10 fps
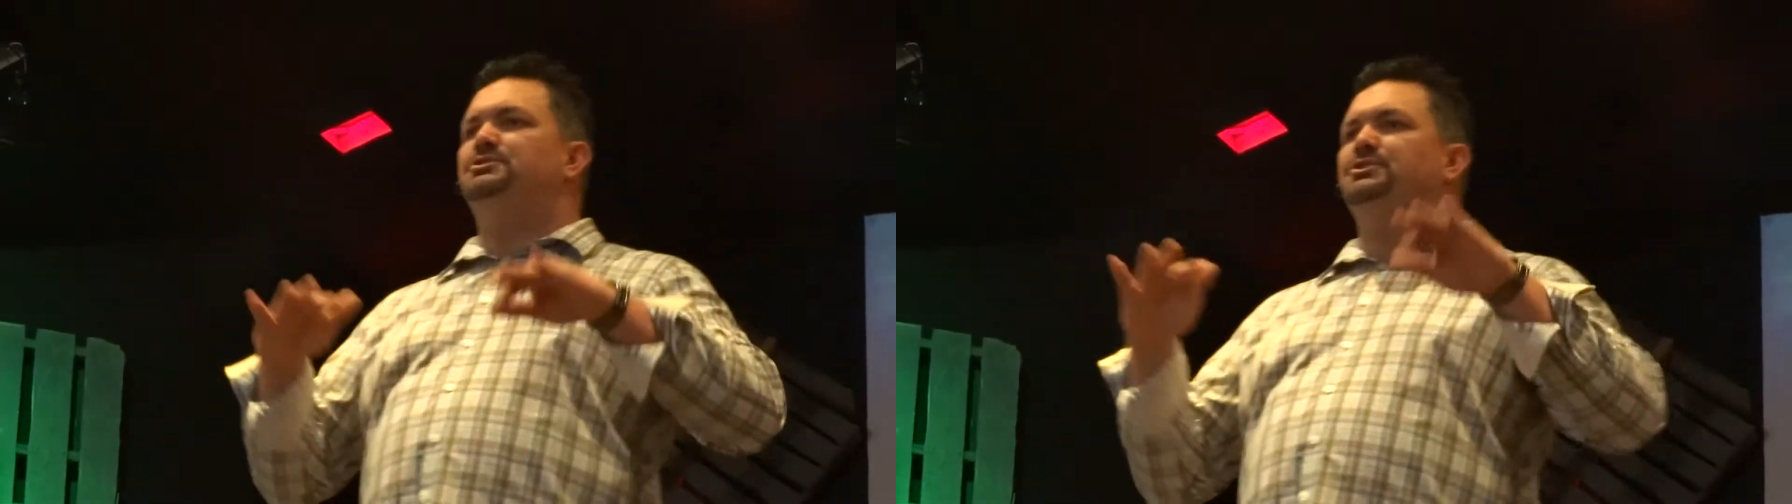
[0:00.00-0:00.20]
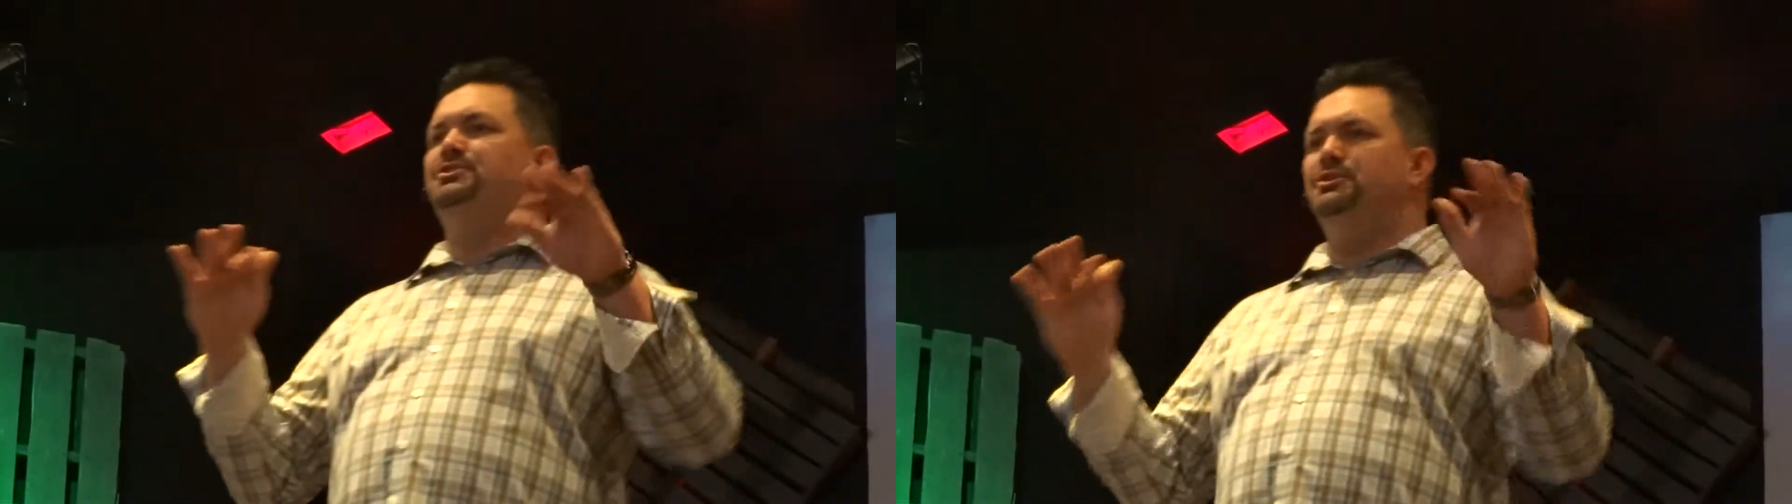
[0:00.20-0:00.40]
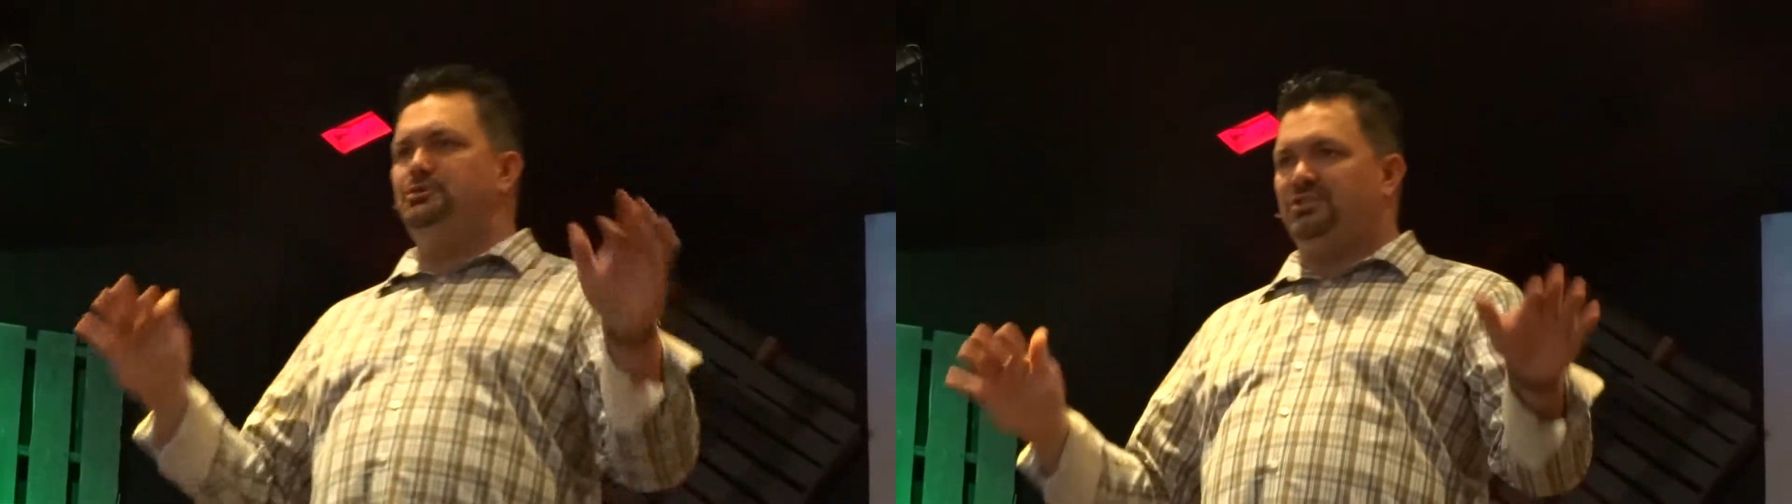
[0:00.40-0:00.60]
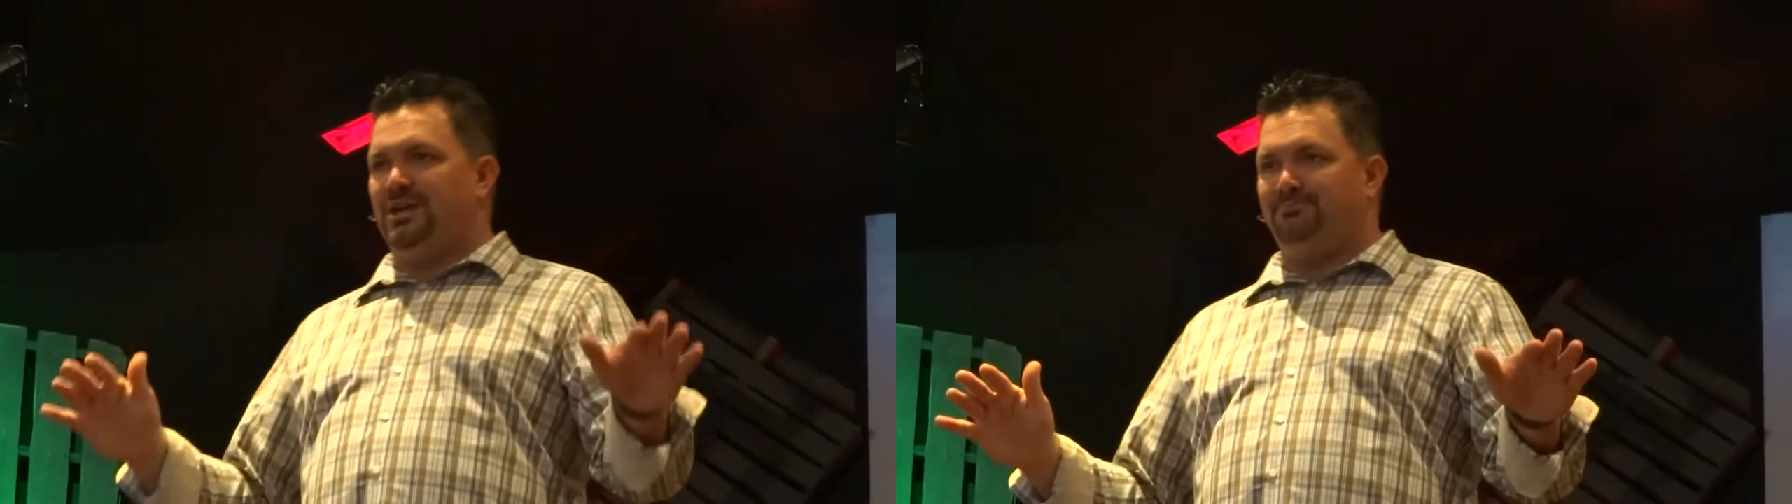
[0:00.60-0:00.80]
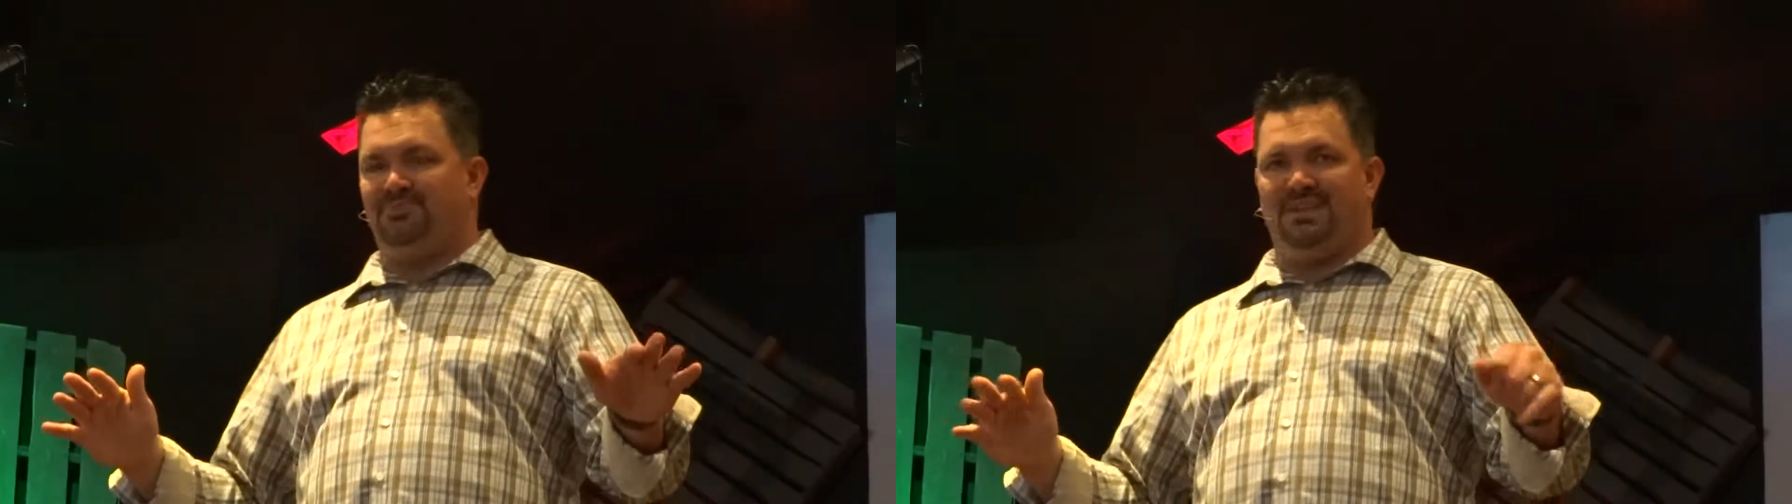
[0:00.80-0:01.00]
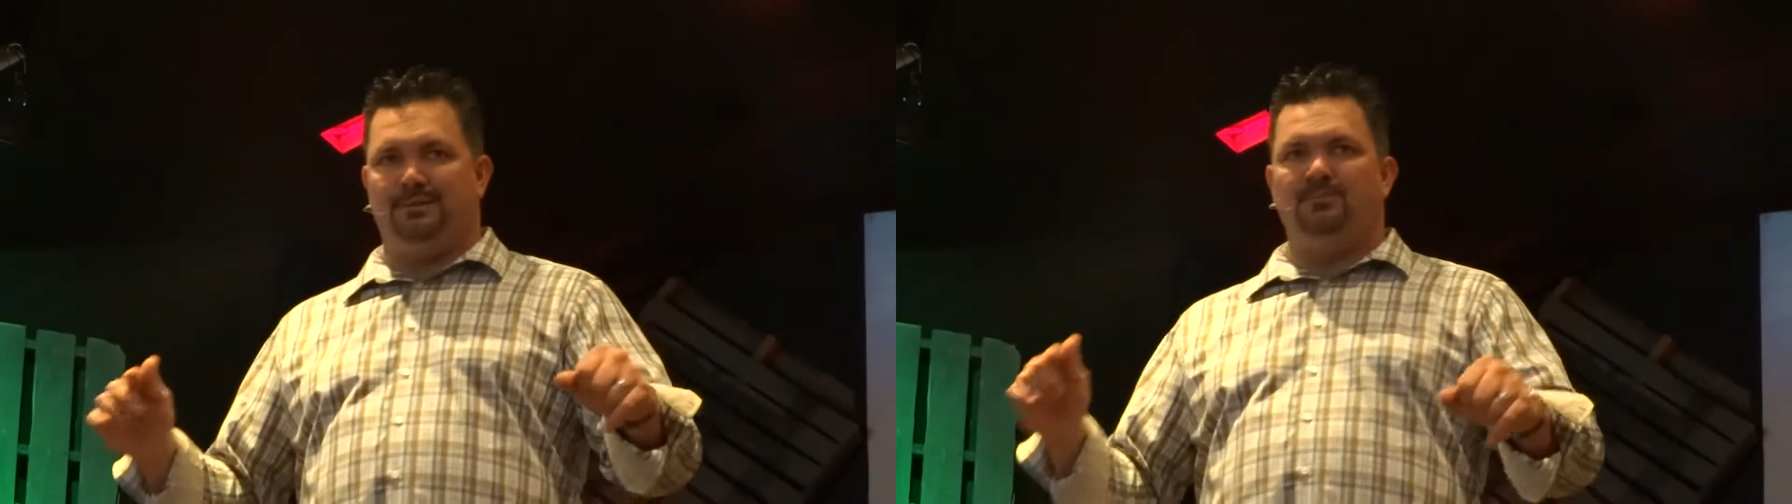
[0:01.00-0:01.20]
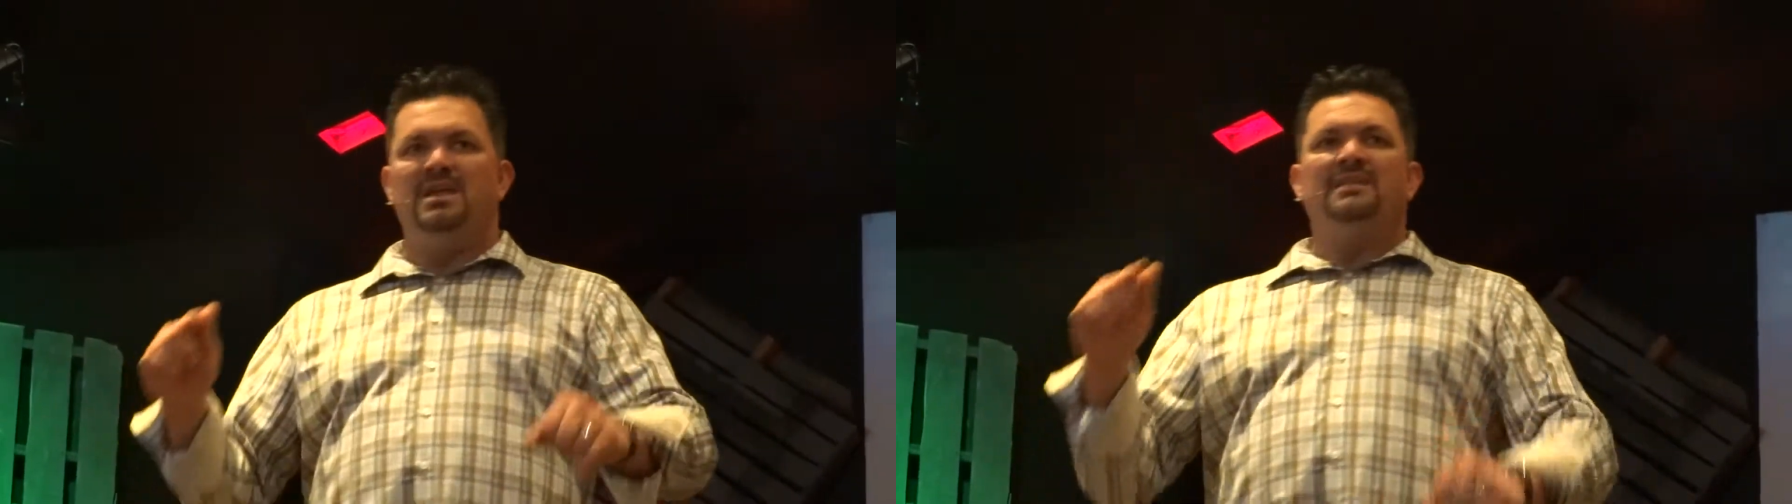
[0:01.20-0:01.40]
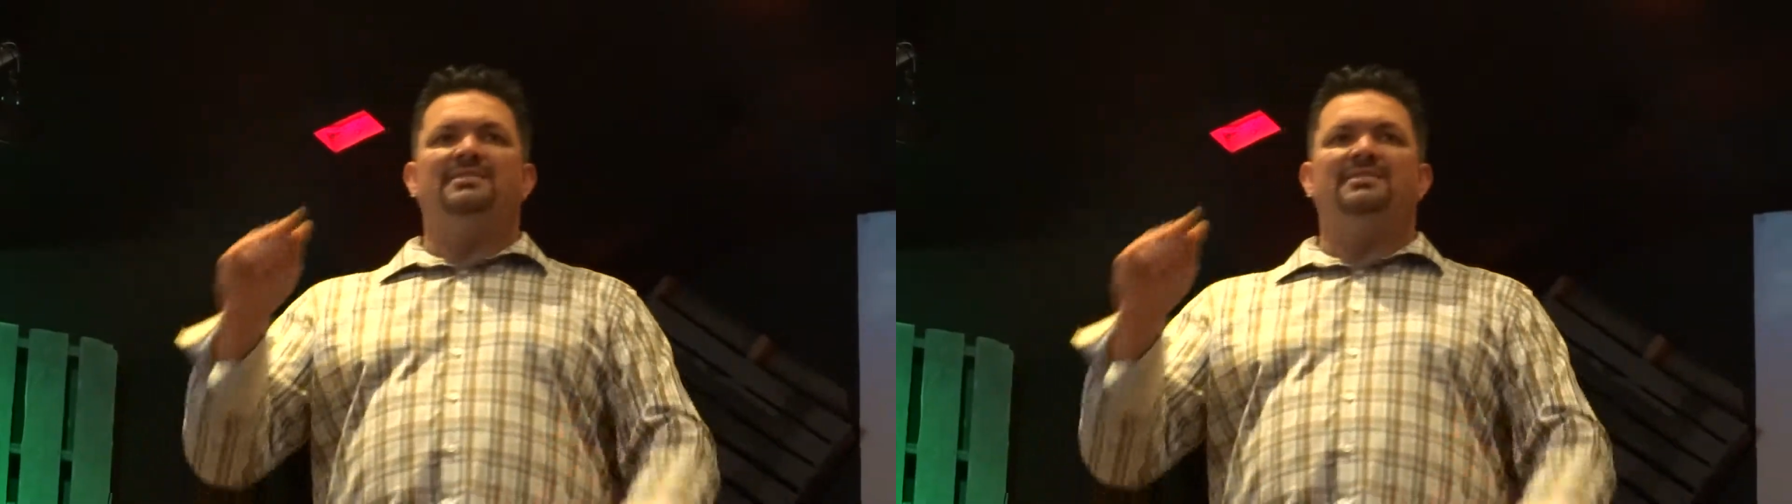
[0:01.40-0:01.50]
to do something